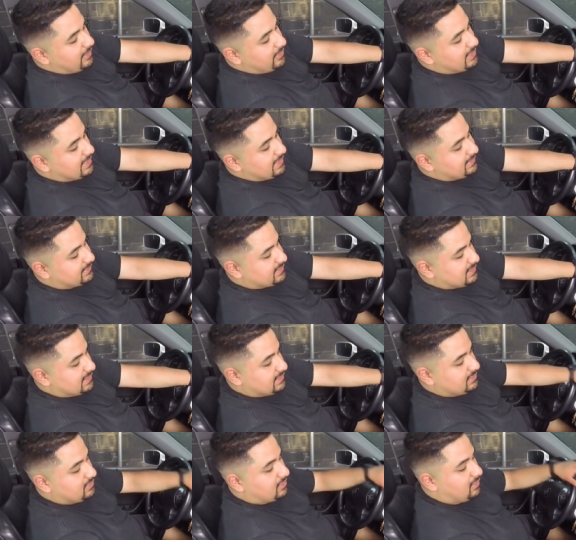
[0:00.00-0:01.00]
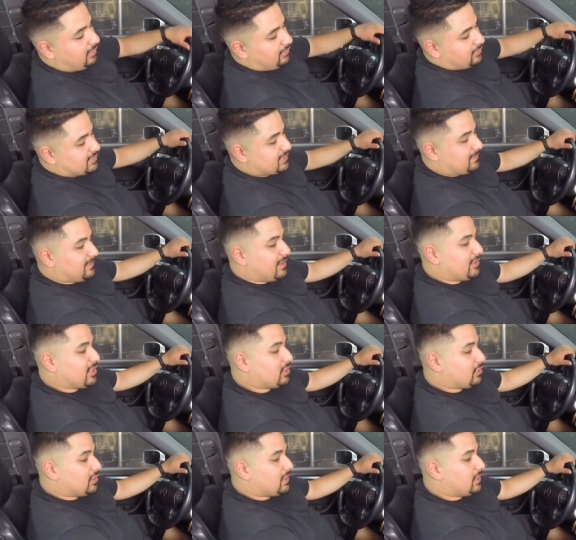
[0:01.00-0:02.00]
very nice. It, the colors are
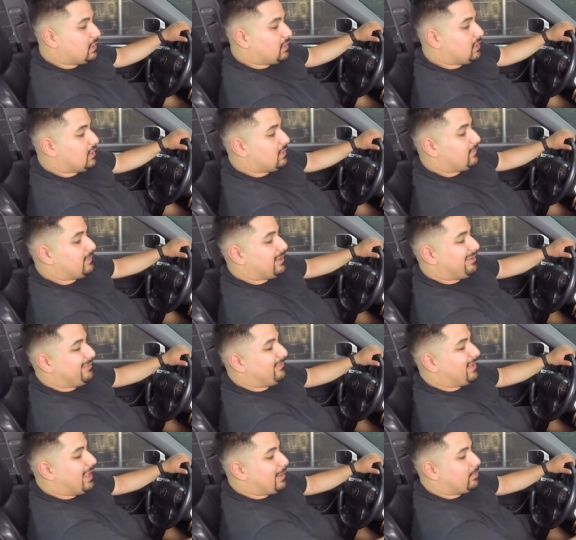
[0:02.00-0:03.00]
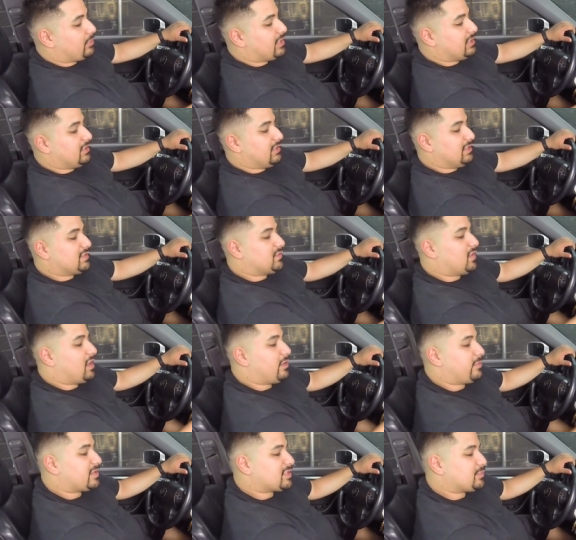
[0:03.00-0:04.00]
very good, very vibrant. It's
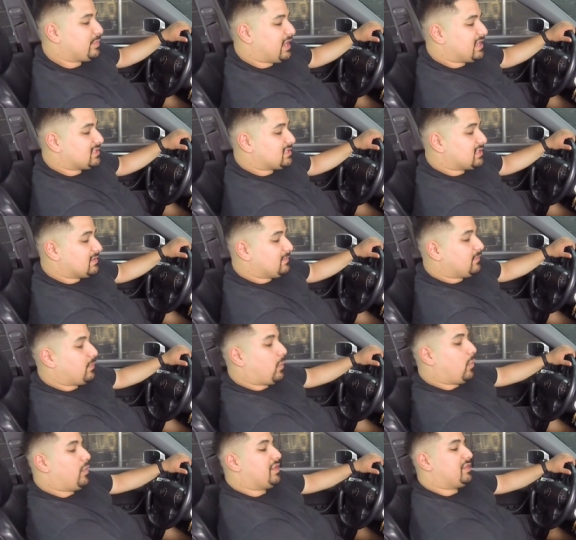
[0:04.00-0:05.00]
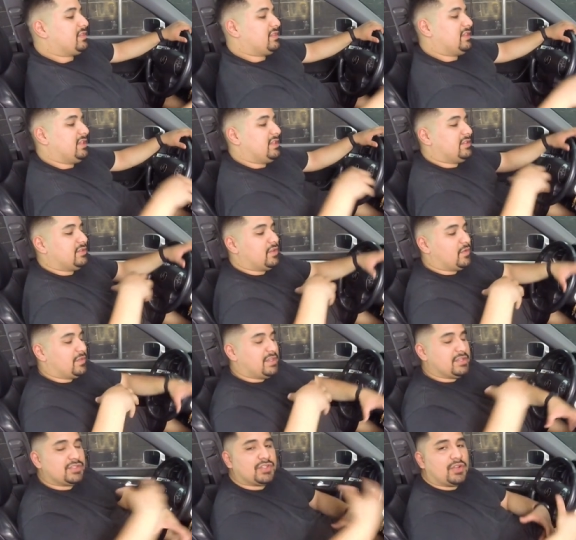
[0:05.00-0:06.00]
very responsive with the, you know,
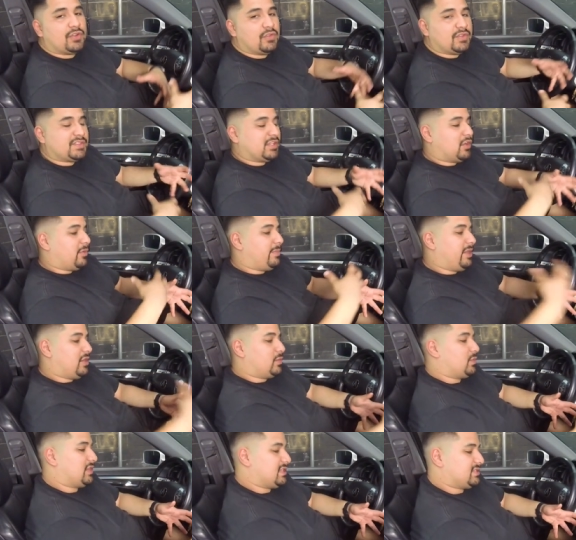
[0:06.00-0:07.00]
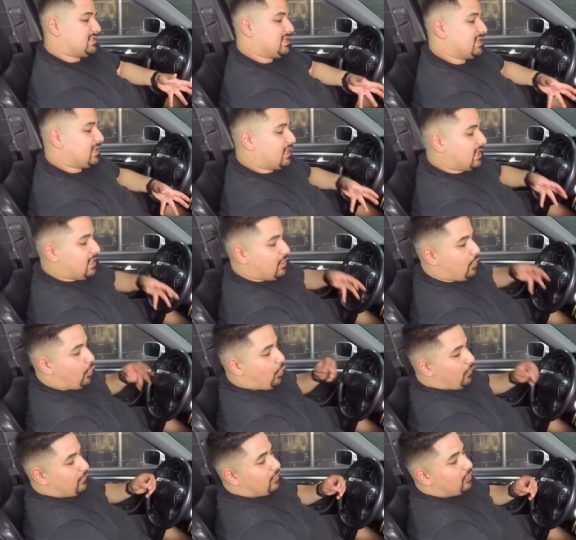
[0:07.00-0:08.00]
the internals that are paired with this thing.
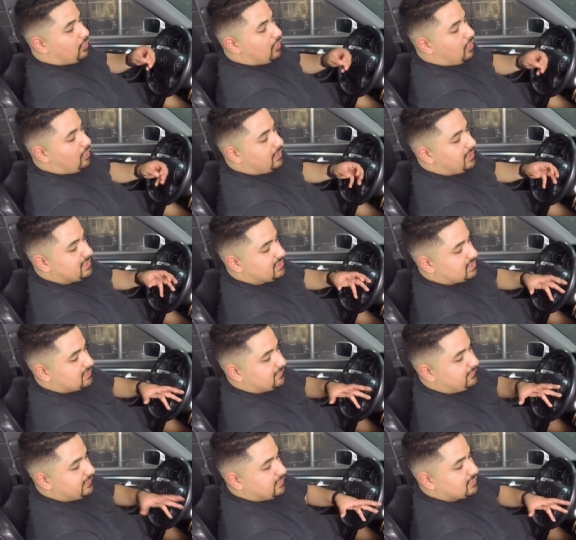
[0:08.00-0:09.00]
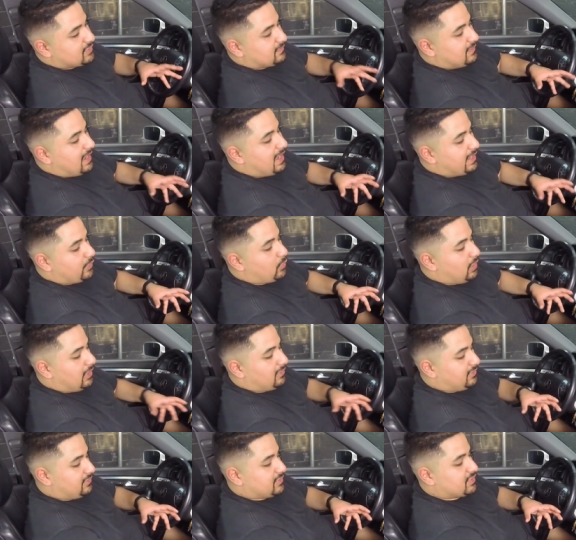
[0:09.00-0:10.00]
Overall, it just feels of high
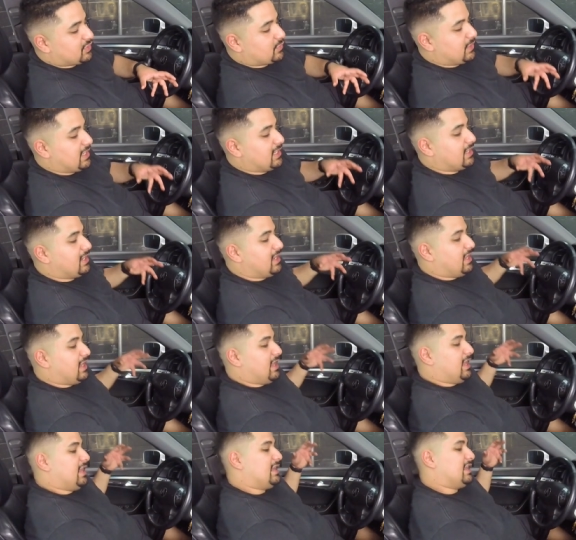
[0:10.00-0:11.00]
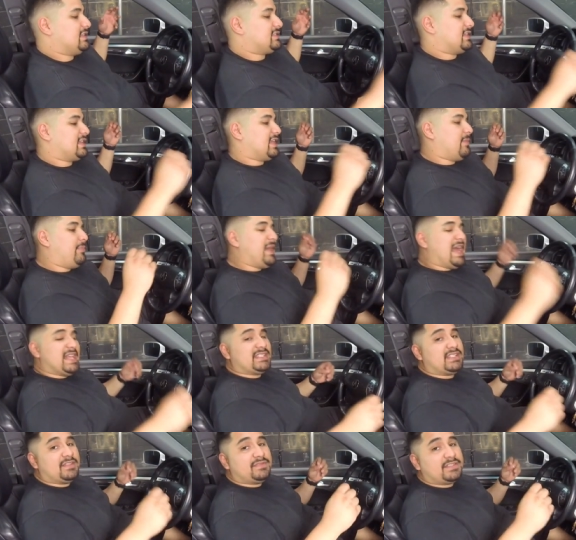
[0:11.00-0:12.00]
quality, the screen, and it's a
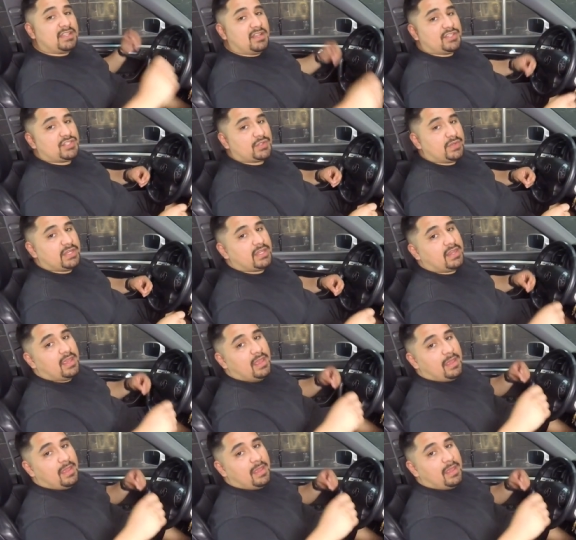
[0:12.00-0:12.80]
capacitive touchscreen,